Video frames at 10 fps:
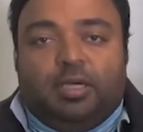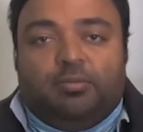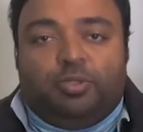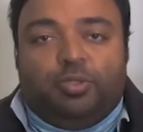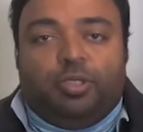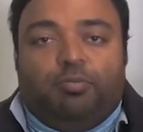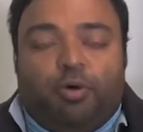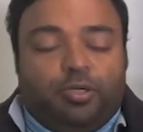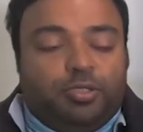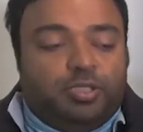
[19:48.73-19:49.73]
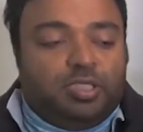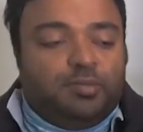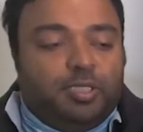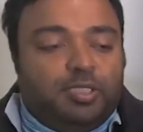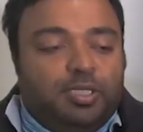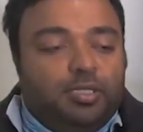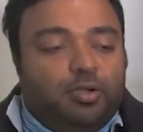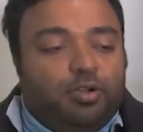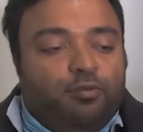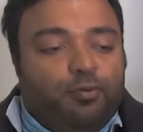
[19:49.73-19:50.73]
Shooting portraits, especially, the
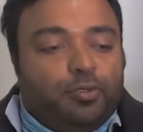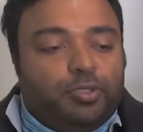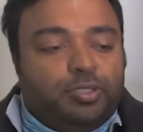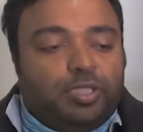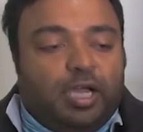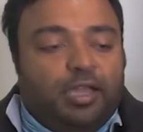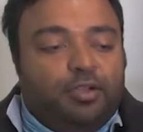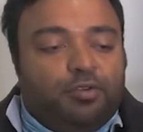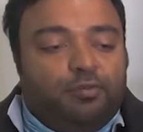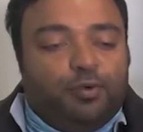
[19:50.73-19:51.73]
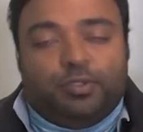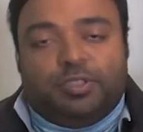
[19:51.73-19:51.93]
eye autofocus